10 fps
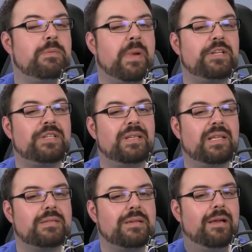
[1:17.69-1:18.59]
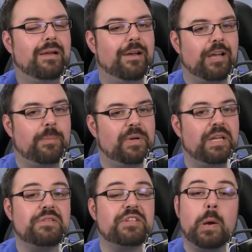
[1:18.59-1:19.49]
He mentioned this a couple of
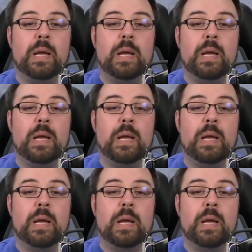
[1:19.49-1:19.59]
years ago,